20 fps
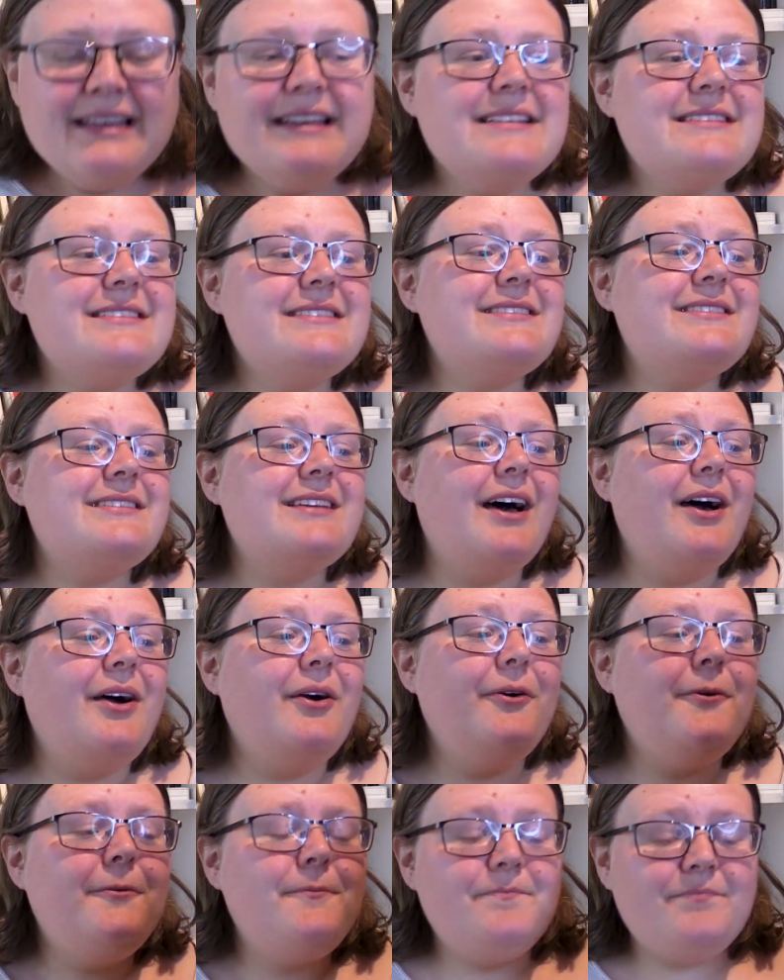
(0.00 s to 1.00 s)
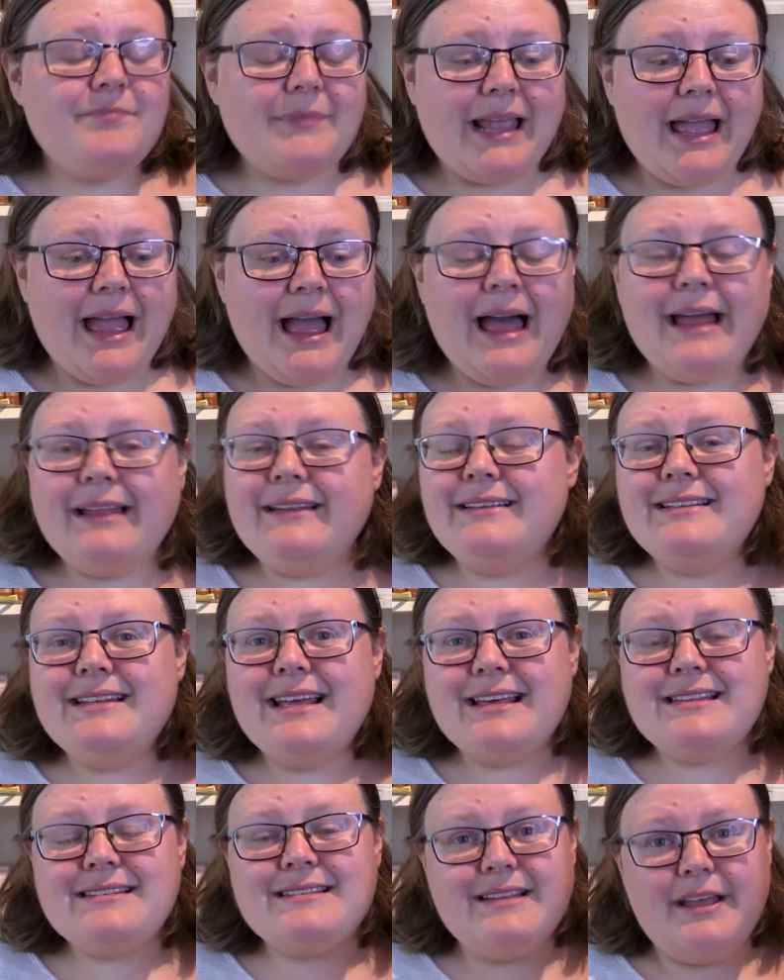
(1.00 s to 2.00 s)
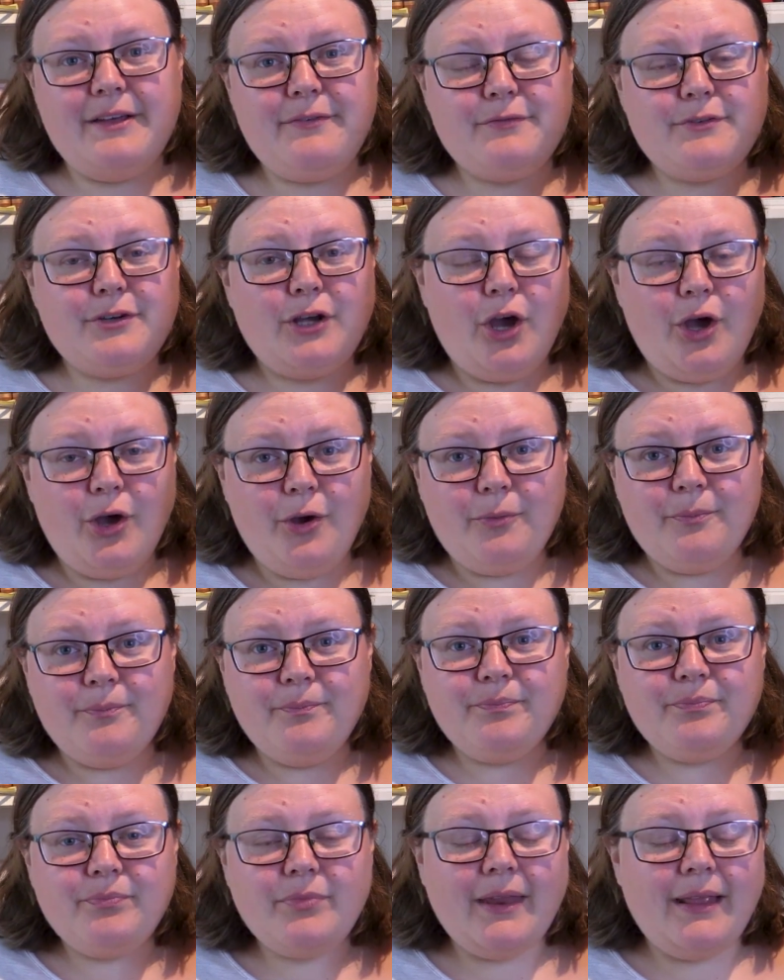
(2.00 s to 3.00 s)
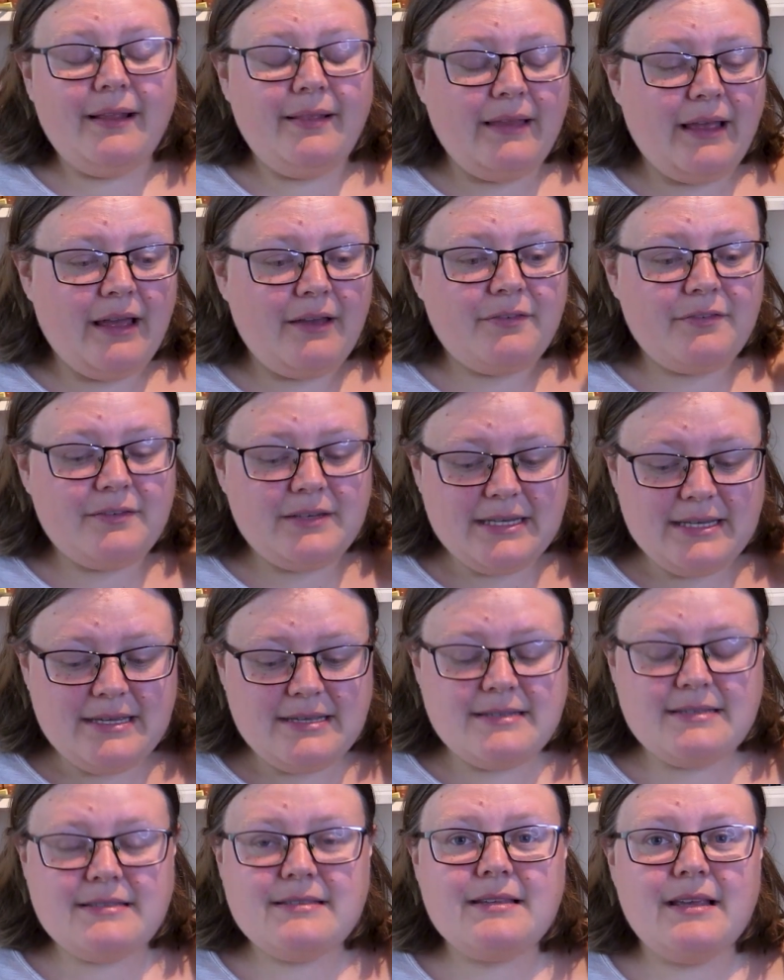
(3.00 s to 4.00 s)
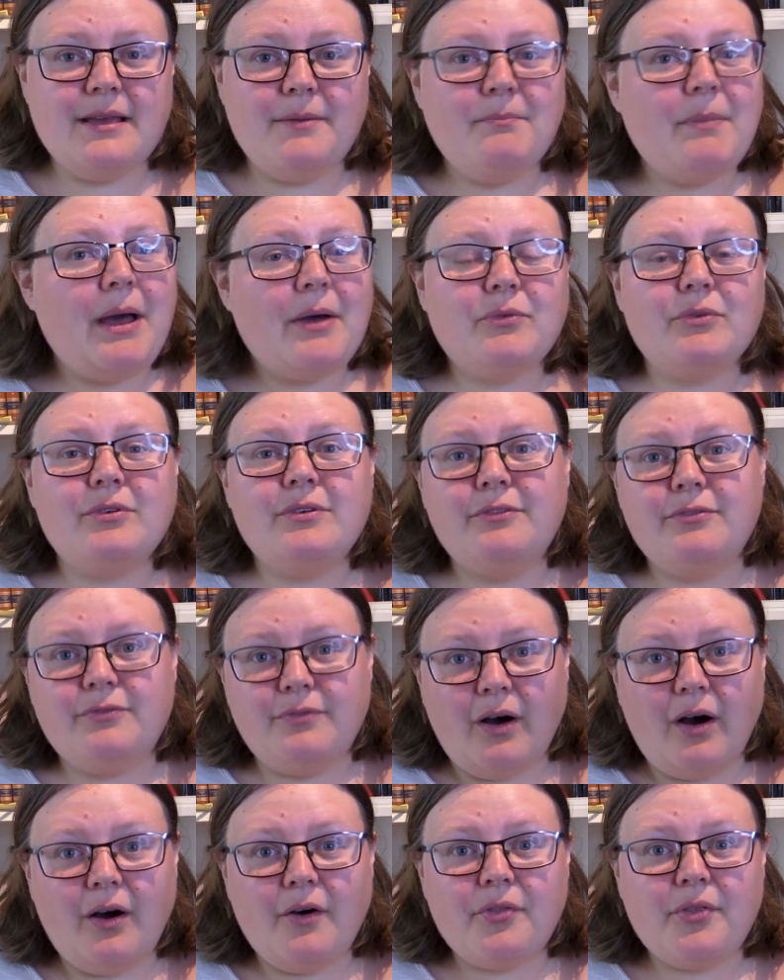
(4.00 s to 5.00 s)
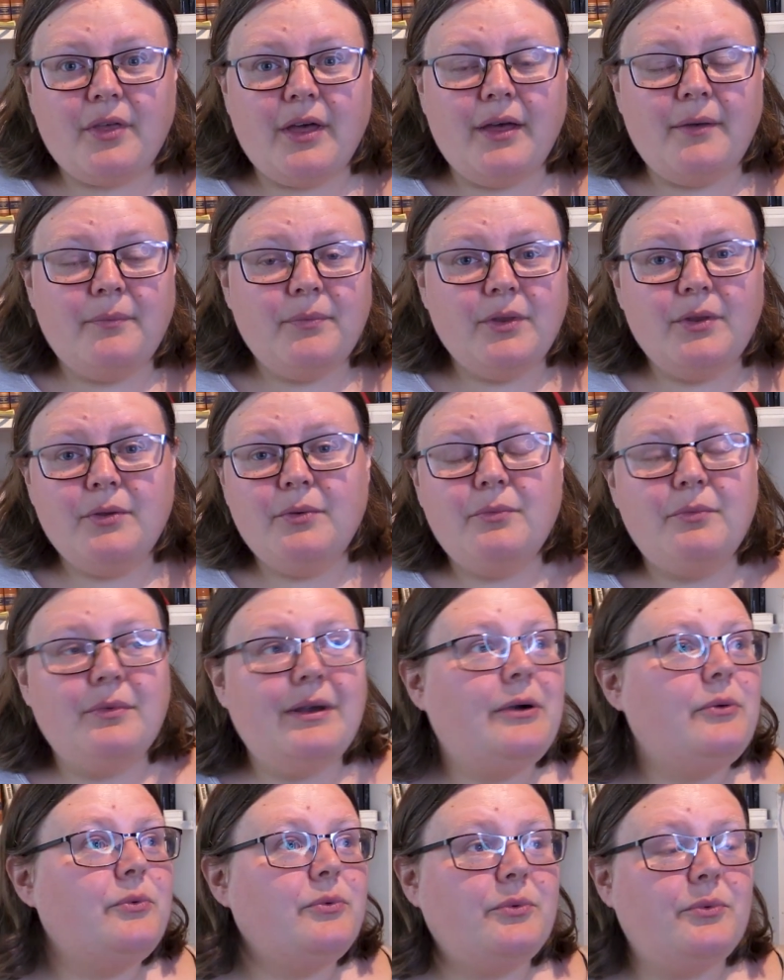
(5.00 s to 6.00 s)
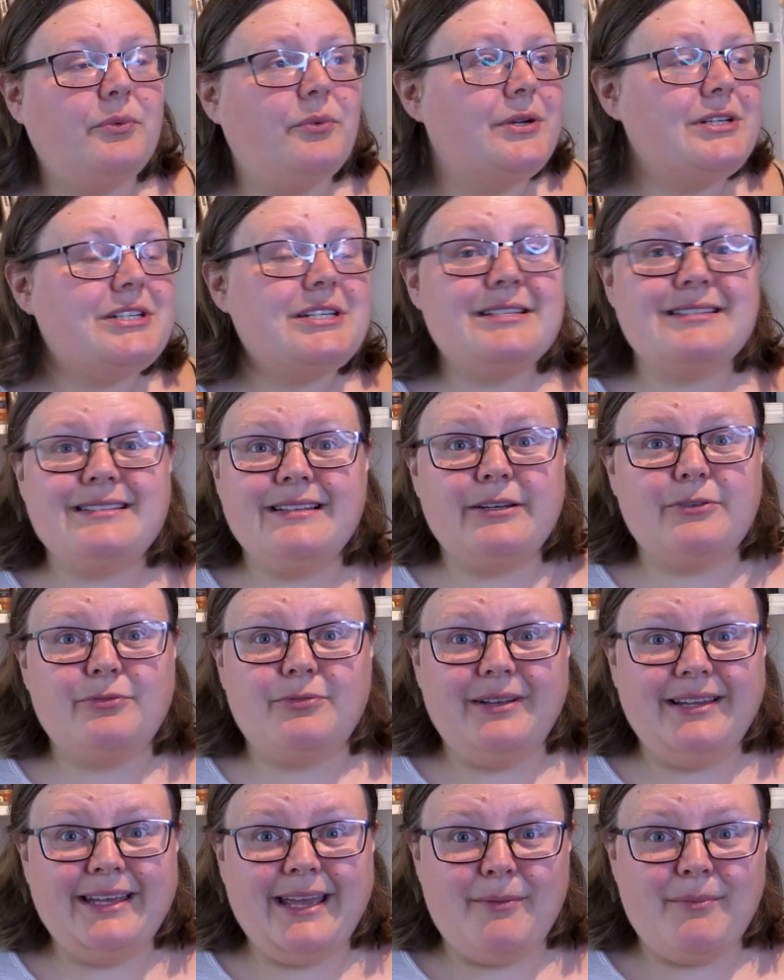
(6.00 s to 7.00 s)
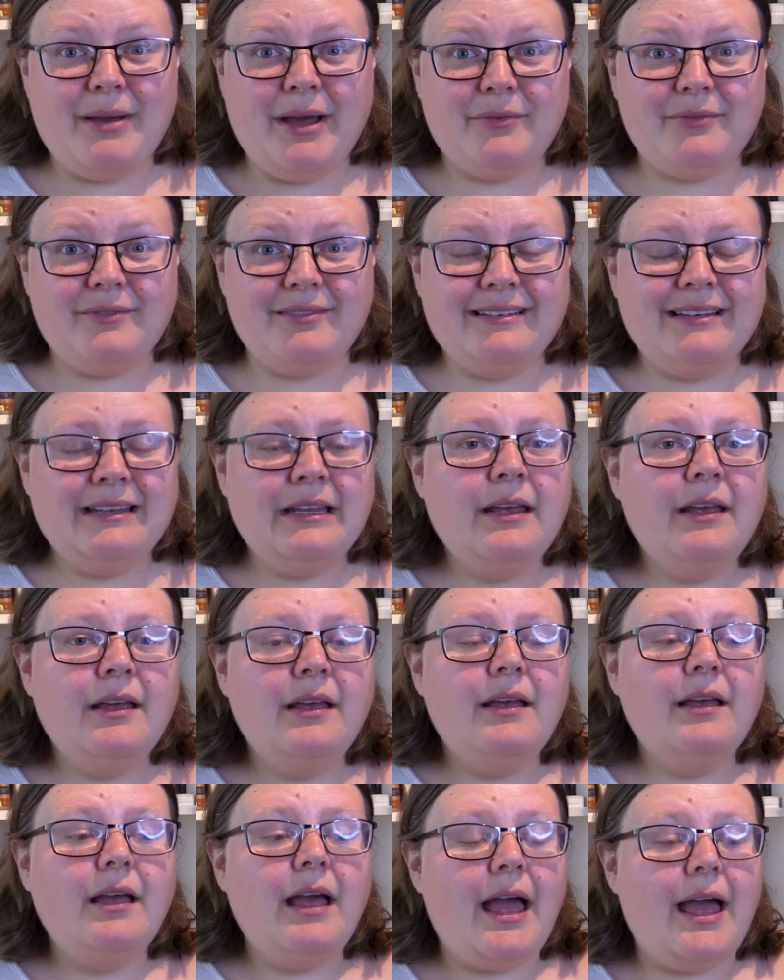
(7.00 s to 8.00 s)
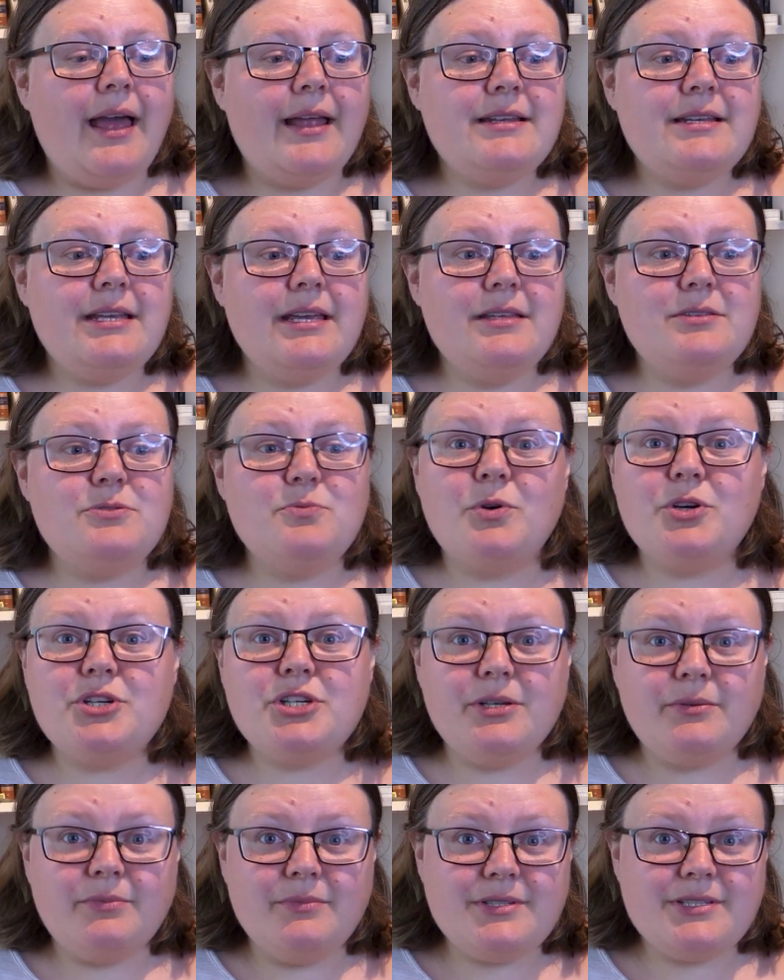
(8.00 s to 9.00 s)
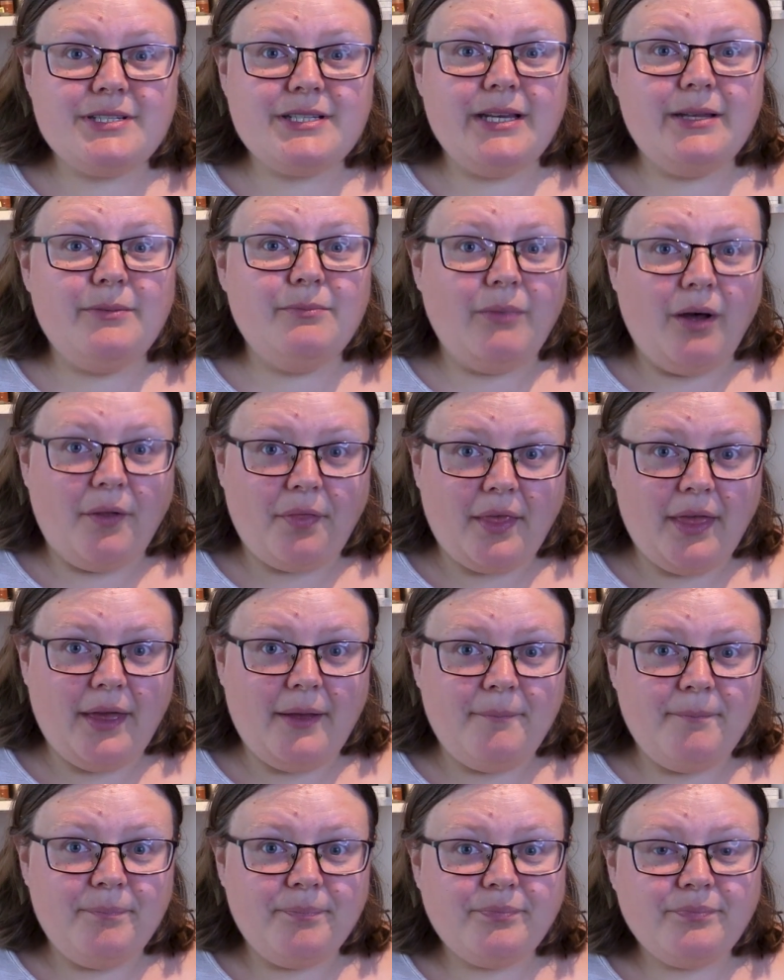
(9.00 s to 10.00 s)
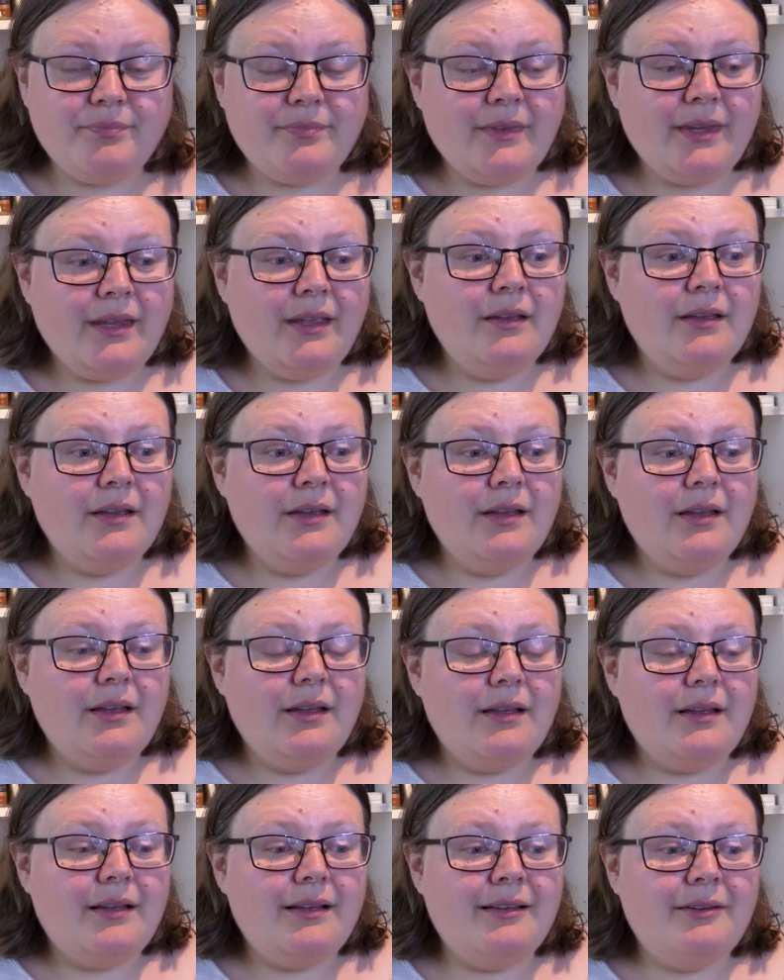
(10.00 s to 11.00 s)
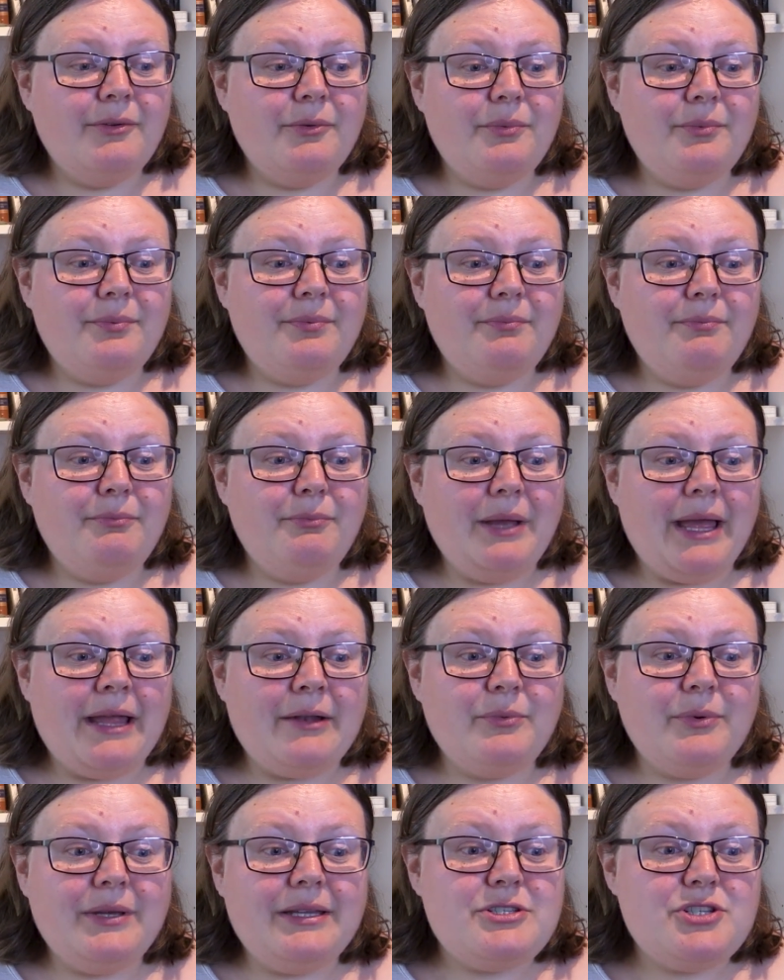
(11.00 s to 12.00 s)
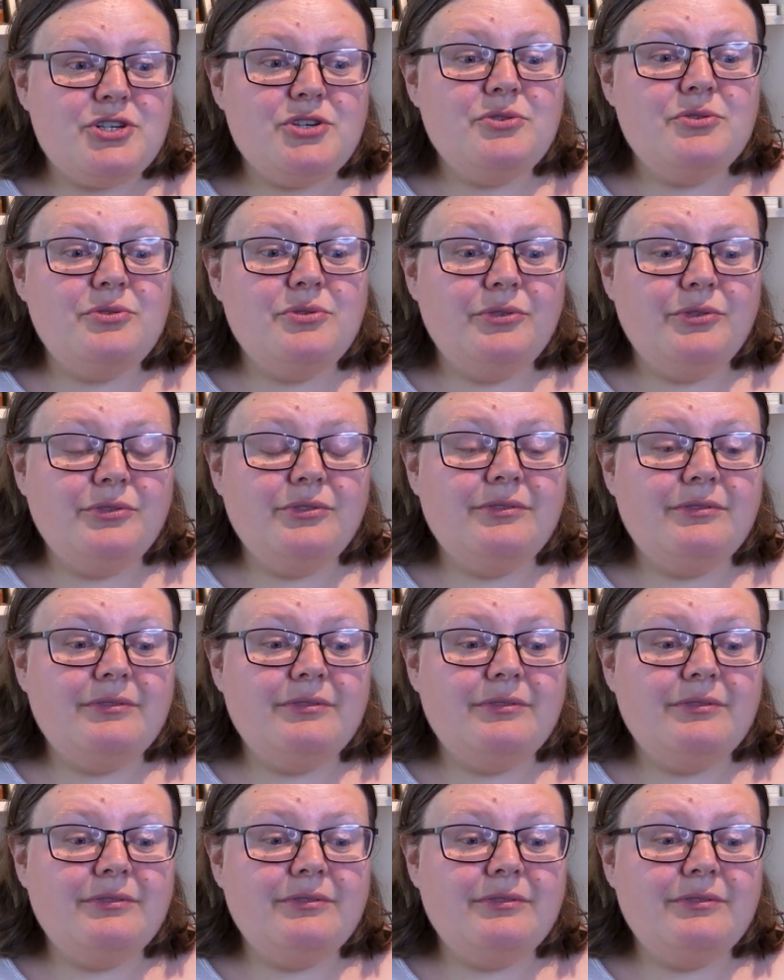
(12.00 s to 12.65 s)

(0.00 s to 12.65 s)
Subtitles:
So, Alan has left home, left his mountain father, which is literally a mountain, and his washing machine mother. And we do